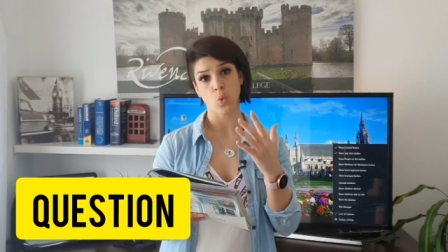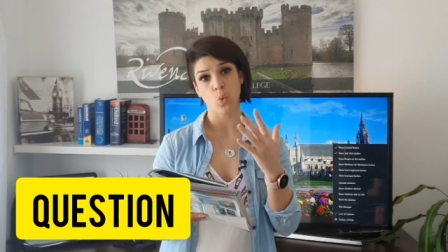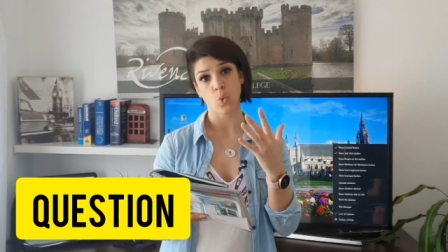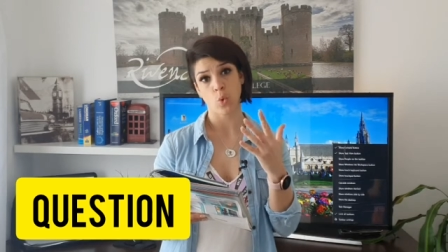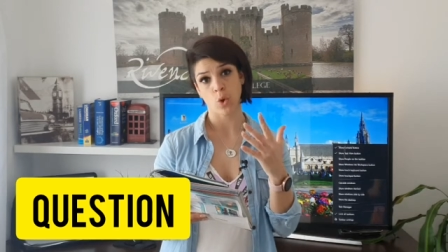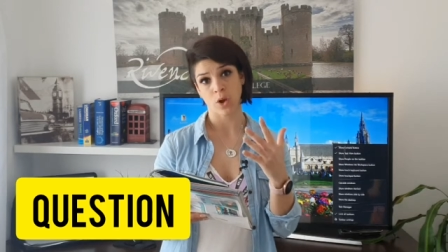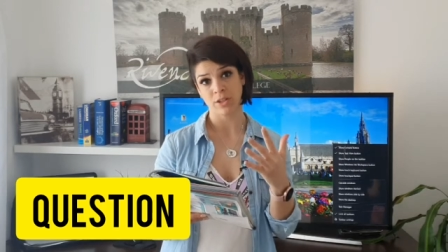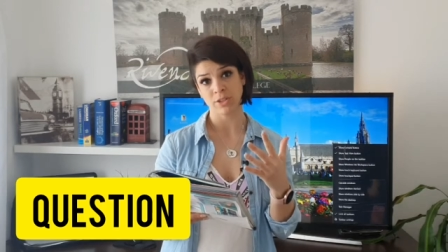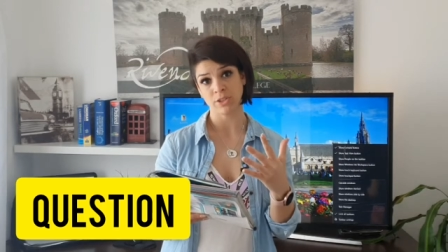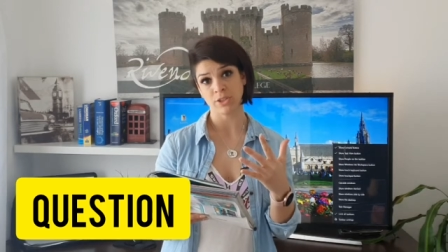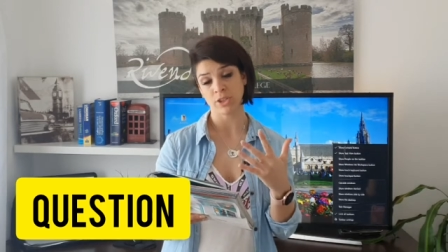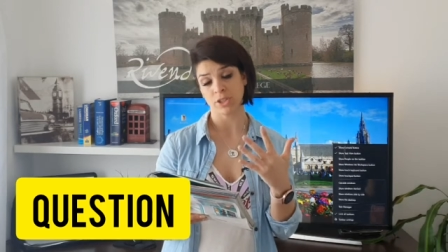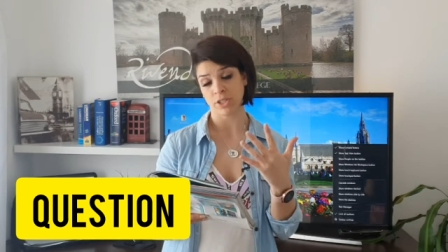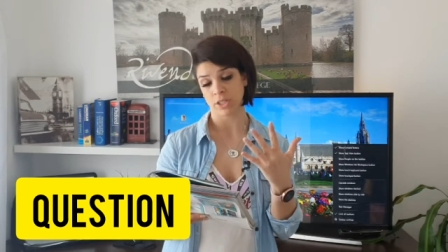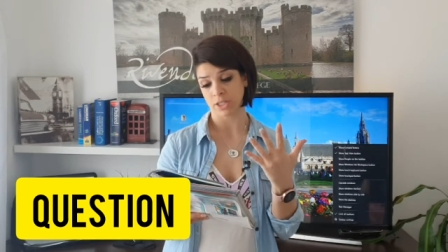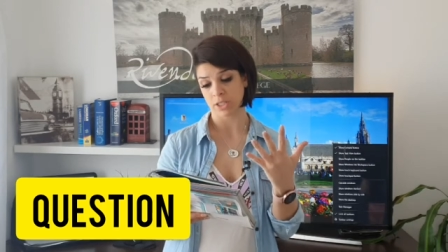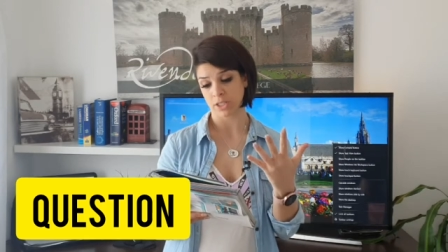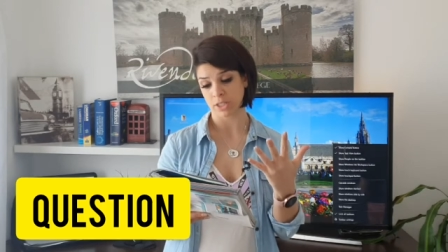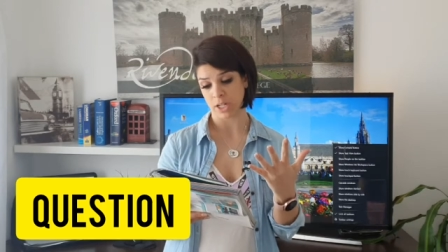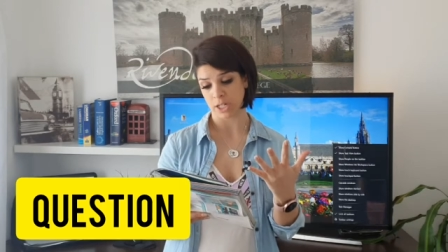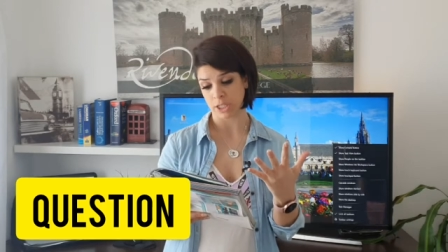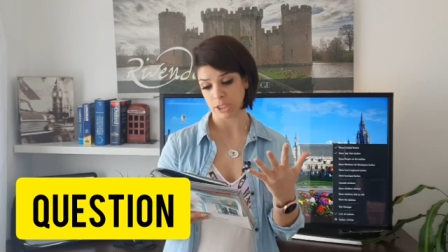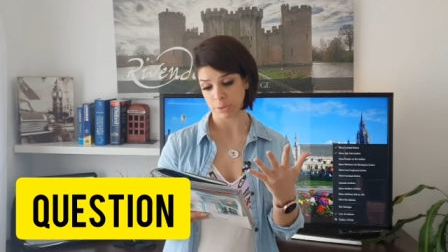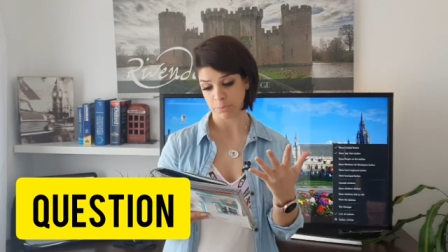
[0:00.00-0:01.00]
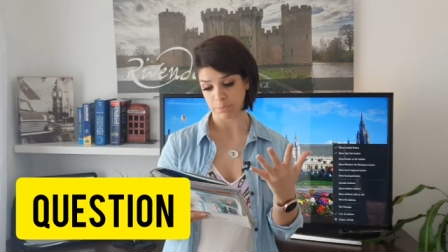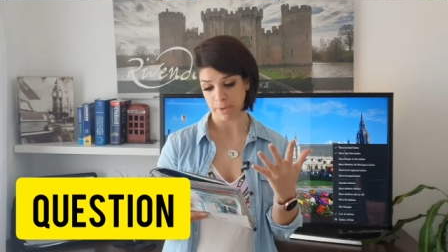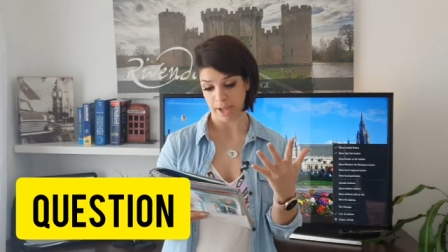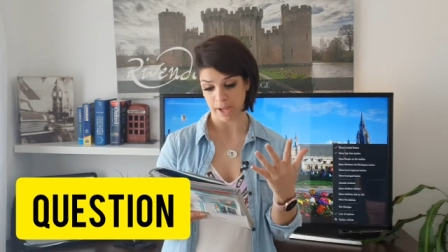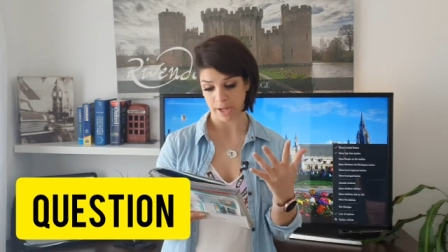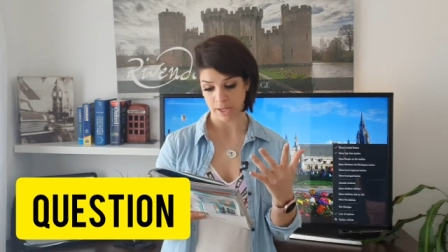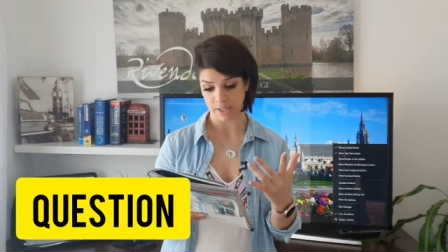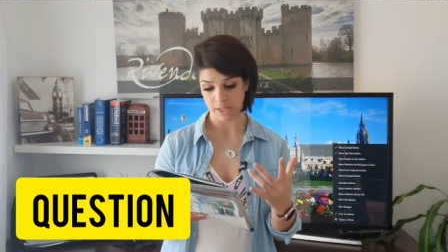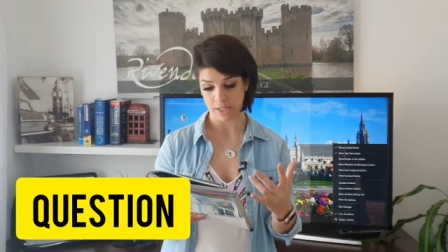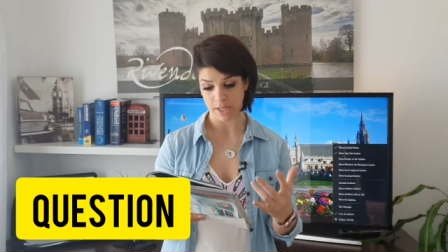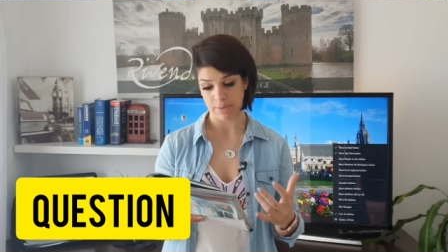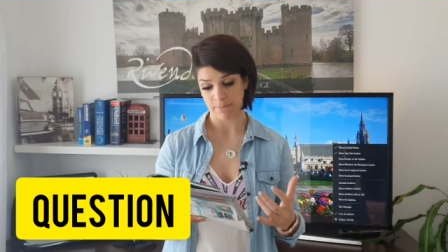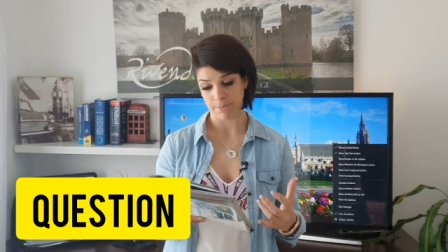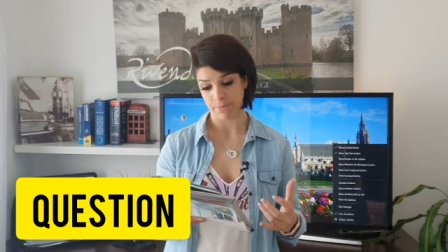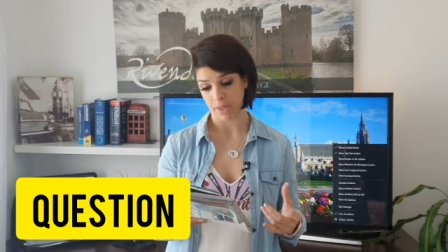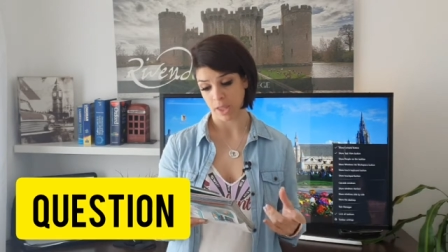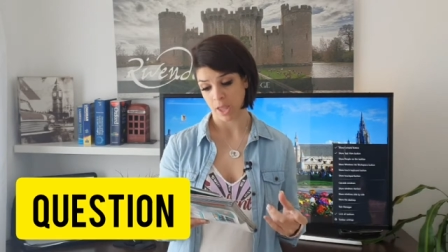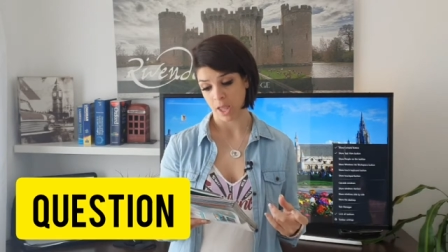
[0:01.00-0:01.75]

question a suspect.